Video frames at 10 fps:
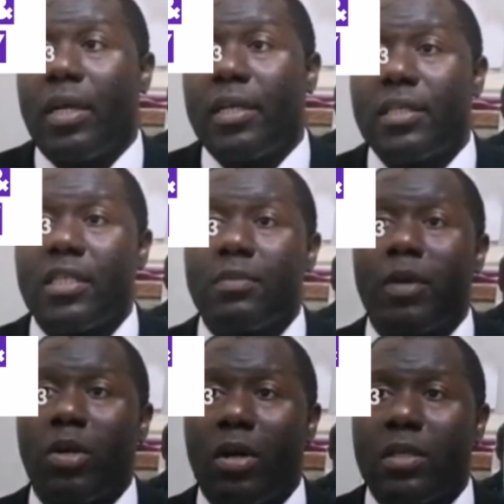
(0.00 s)
This is
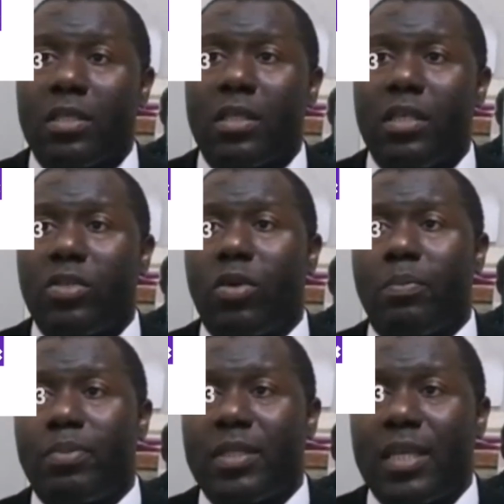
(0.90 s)
because these
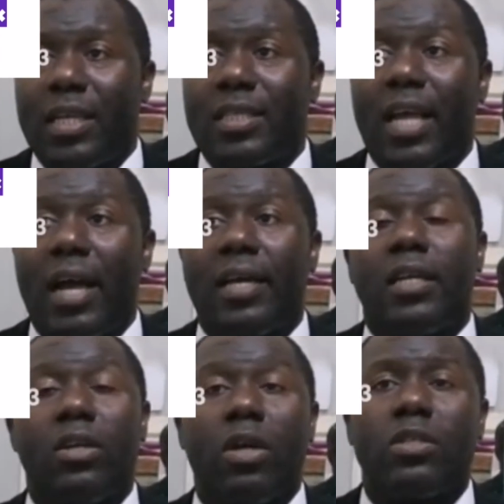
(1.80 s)
computers carry
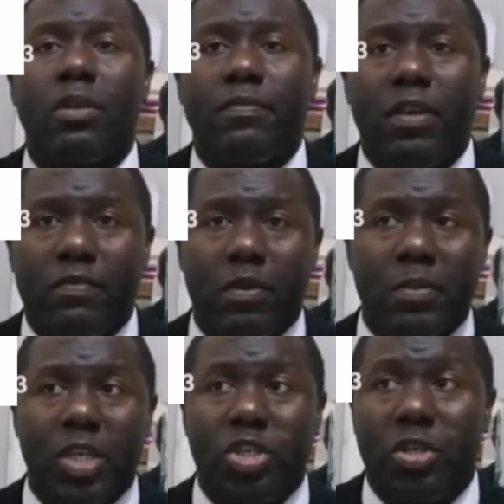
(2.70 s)
a lot of
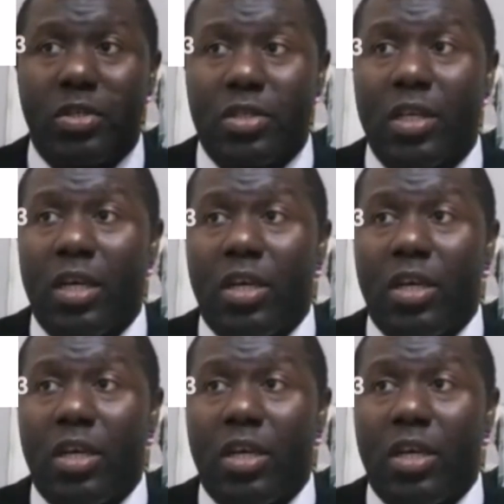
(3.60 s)
informations,